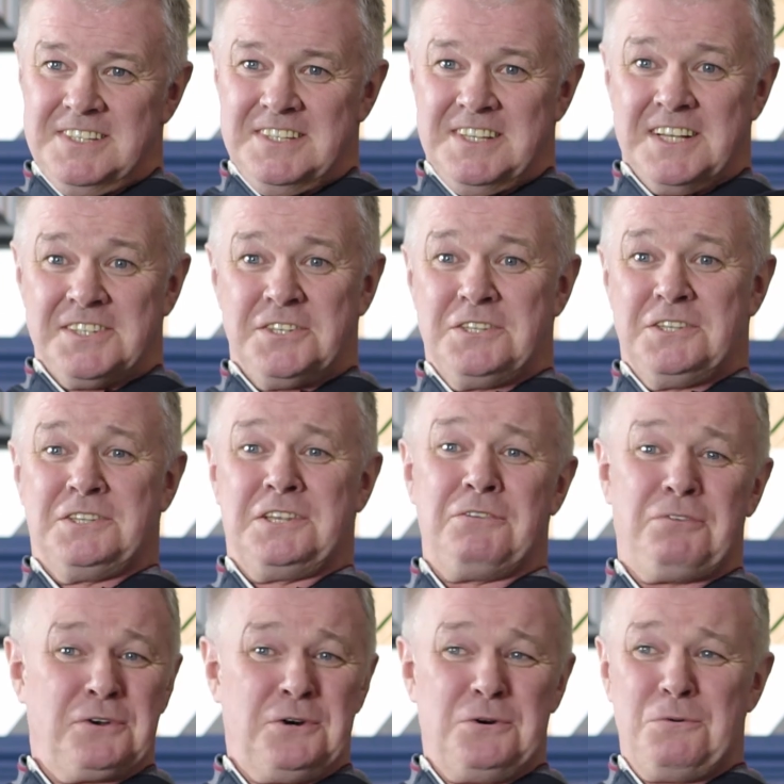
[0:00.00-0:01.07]
That's a
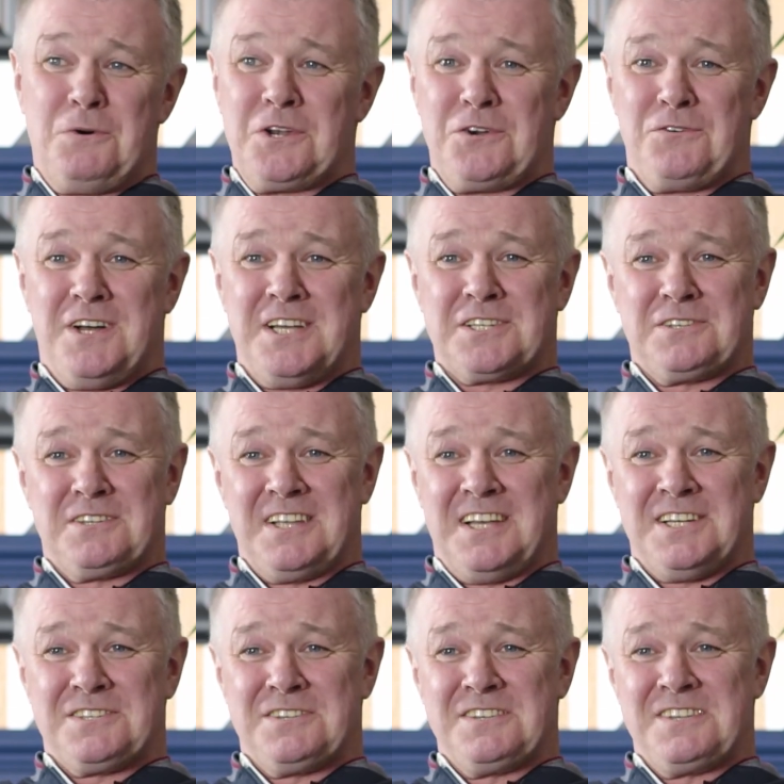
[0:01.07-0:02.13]
difficult one to
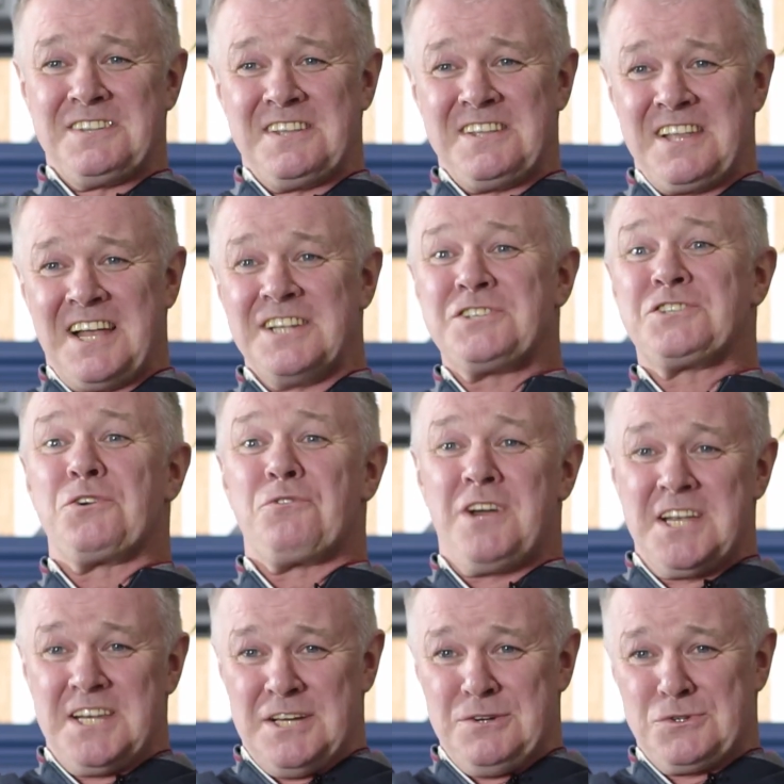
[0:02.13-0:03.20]
answer
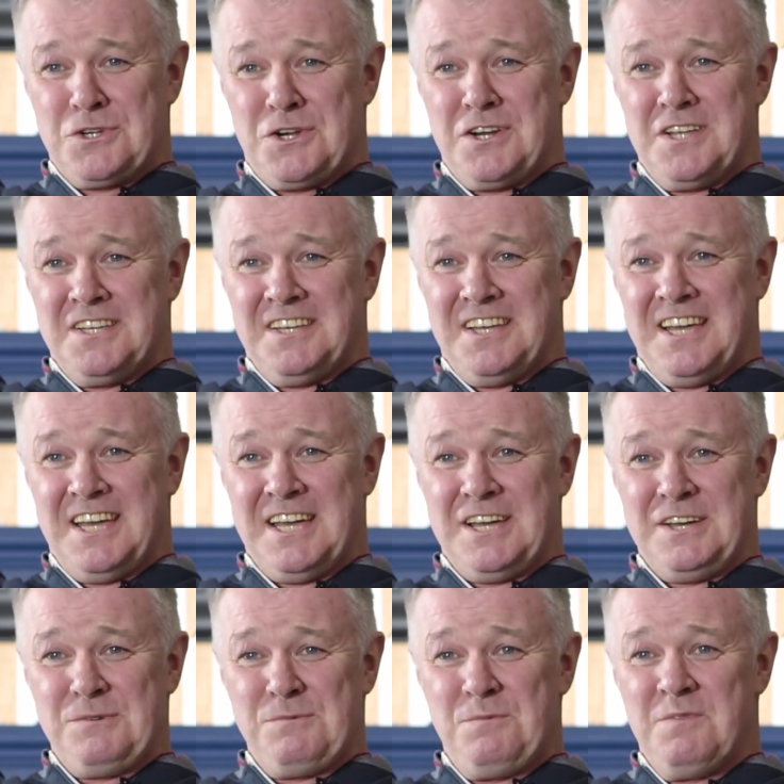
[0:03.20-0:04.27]
right now. Sorry.
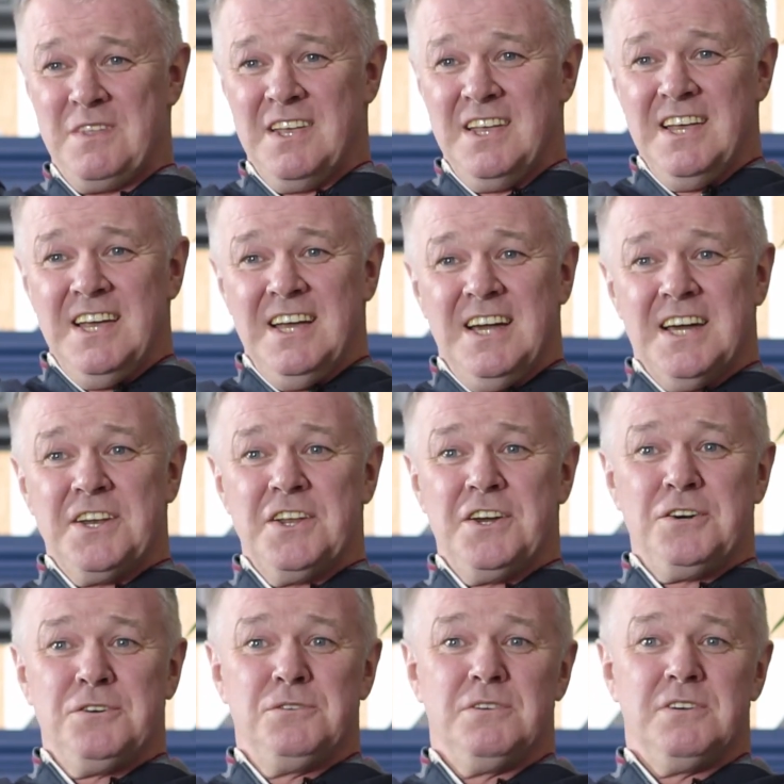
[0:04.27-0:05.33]
I don't
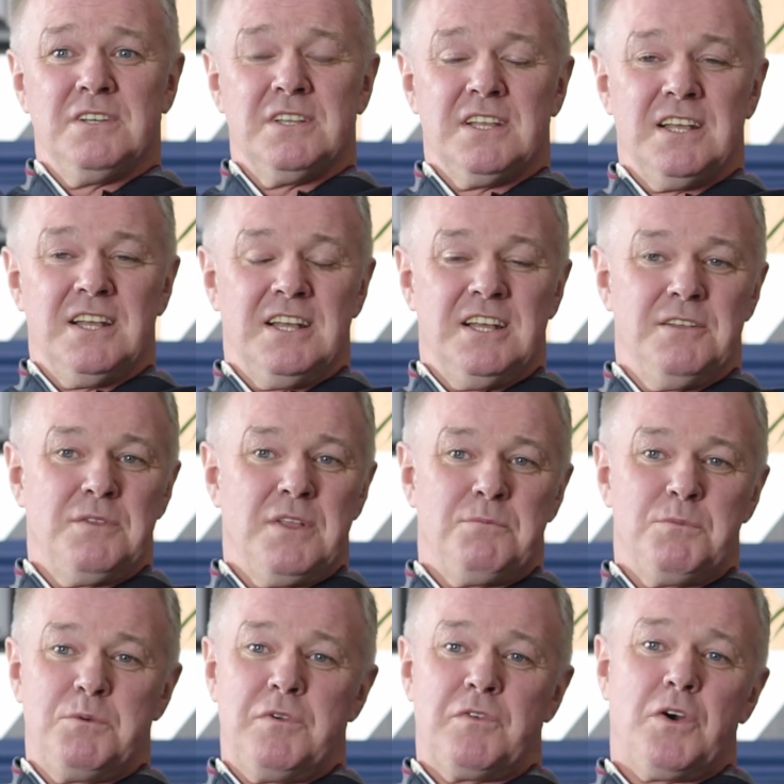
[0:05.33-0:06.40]
know. I
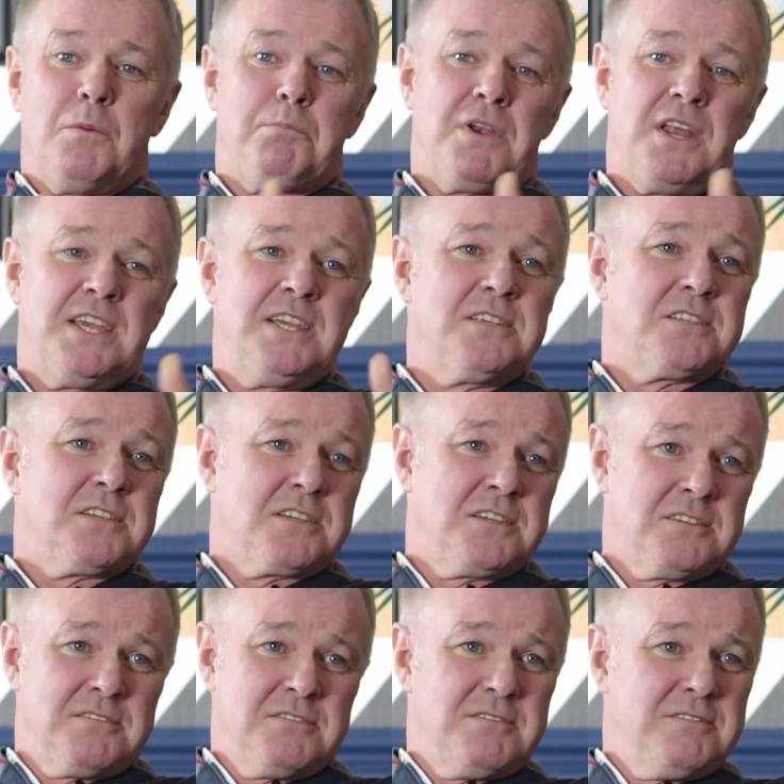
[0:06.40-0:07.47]
mean, we've got players that
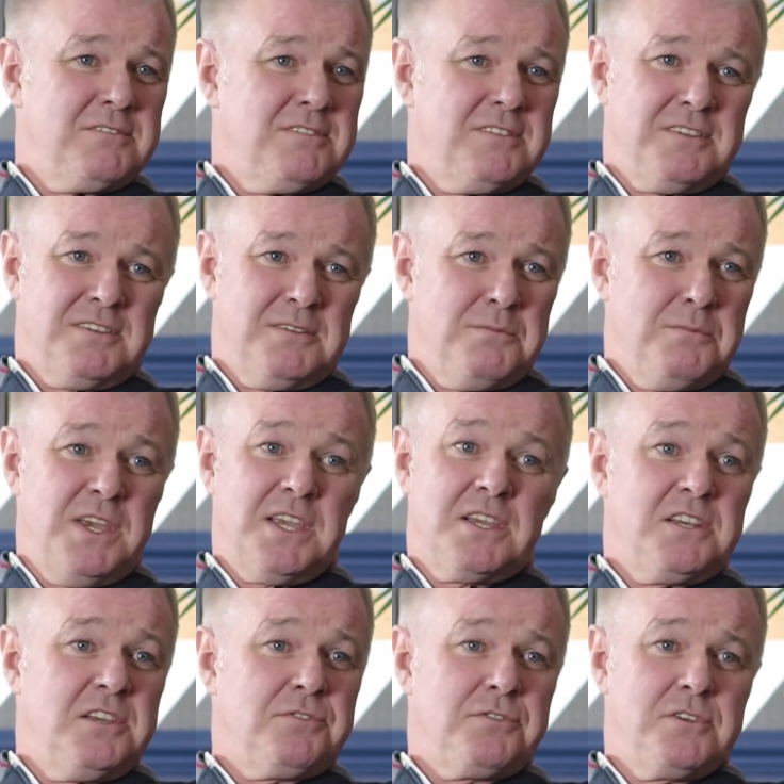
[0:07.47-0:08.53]
can make
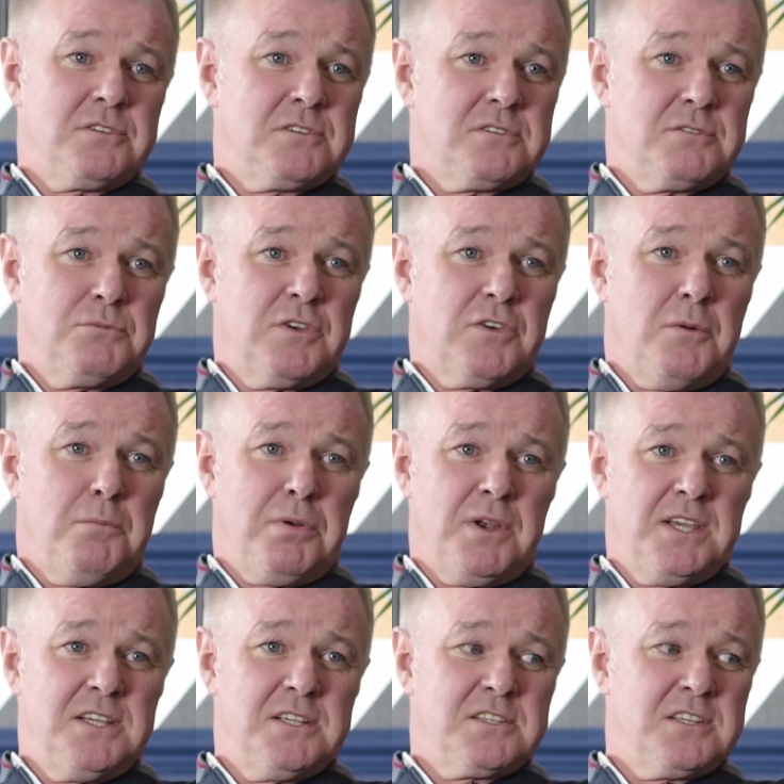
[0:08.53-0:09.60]
a difference. We've got
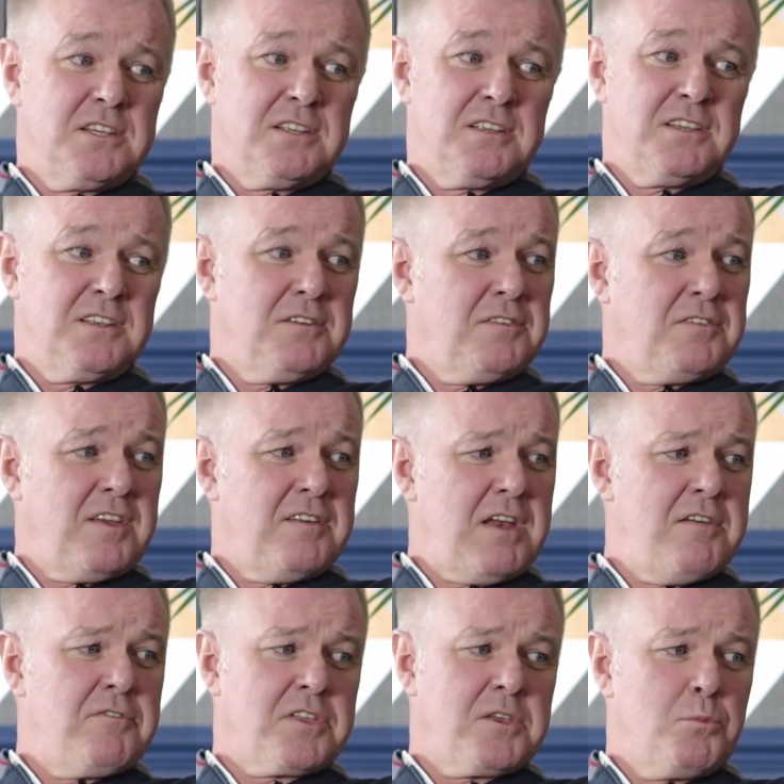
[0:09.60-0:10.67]
players that, you know, if
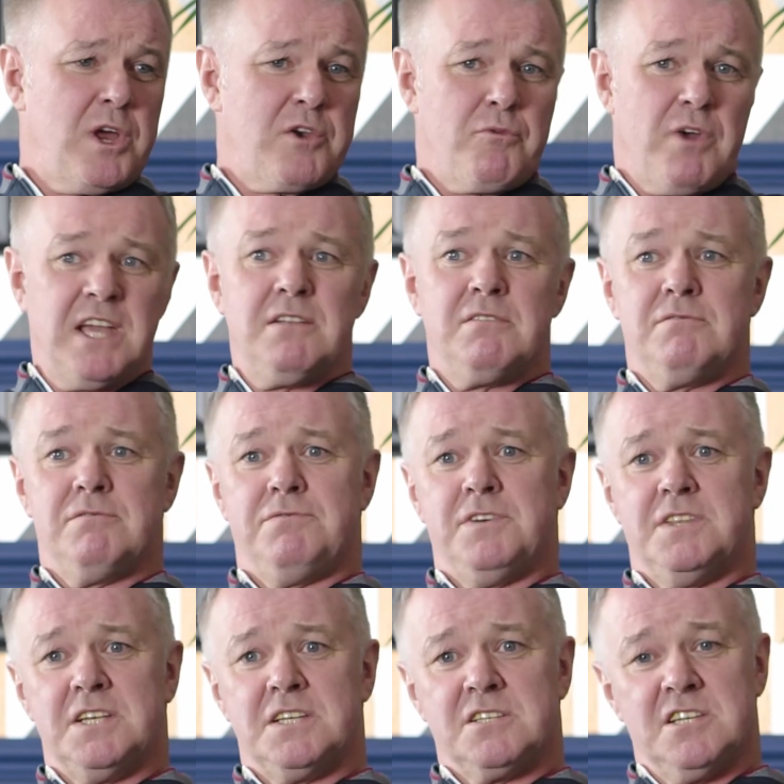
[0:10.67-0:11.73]
everything went right for
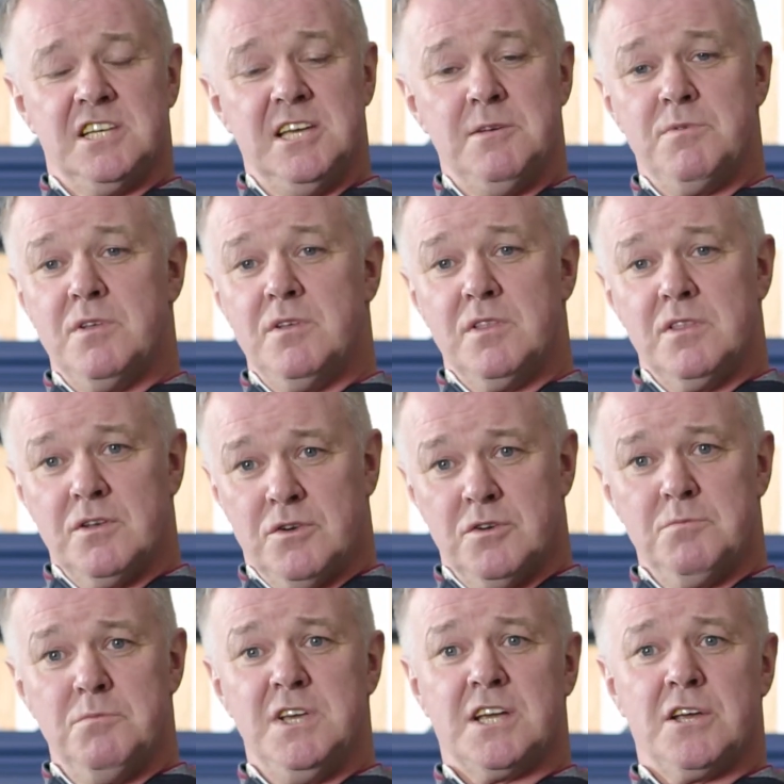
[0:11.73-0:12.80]
this team, they
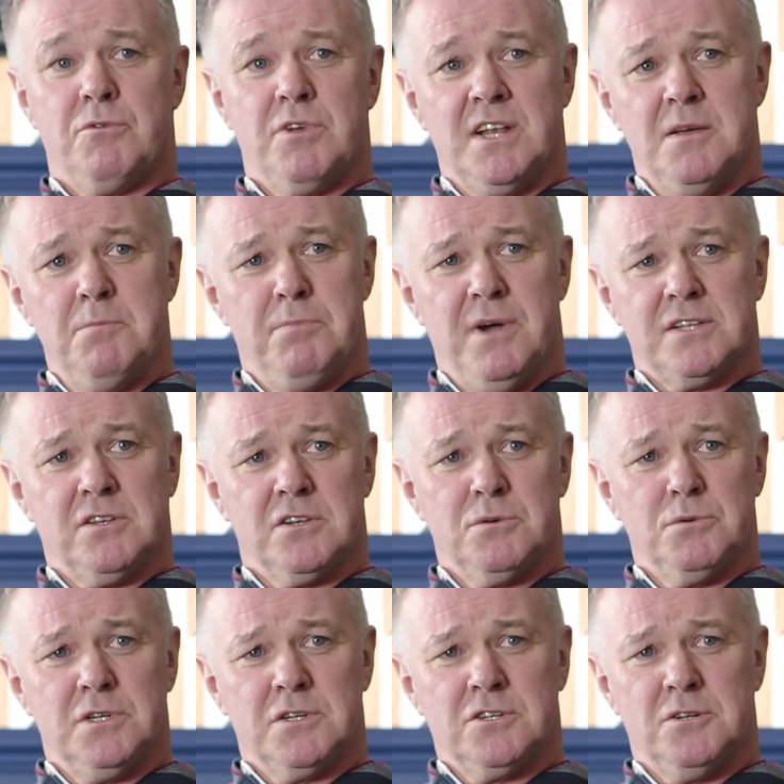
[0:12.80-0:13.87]
could make a real impact on the
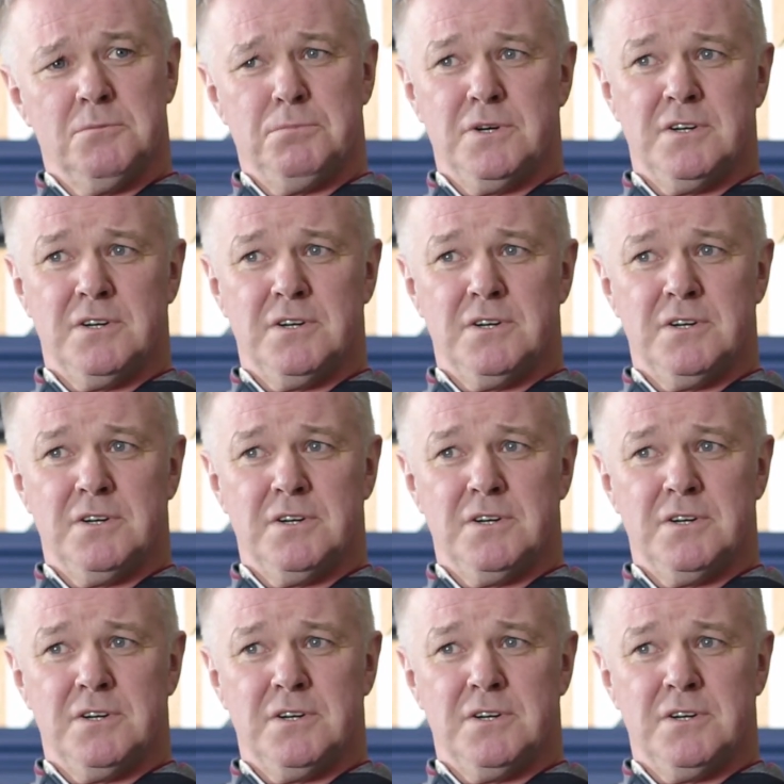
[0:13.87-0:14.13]
World Cup.